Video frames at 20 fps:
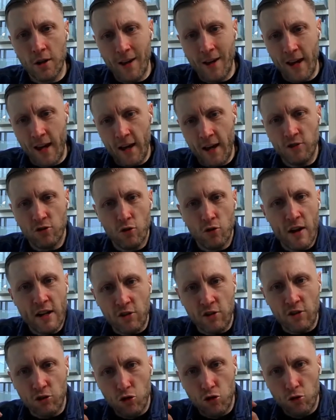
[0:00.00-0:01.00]
it's
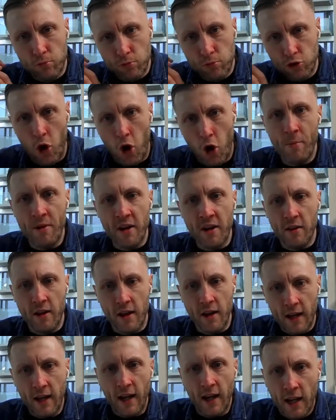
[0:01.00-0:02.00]
already so dominant
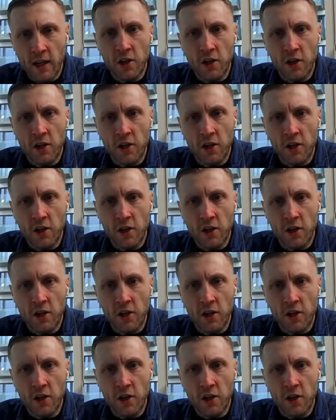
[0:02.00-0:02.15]
in,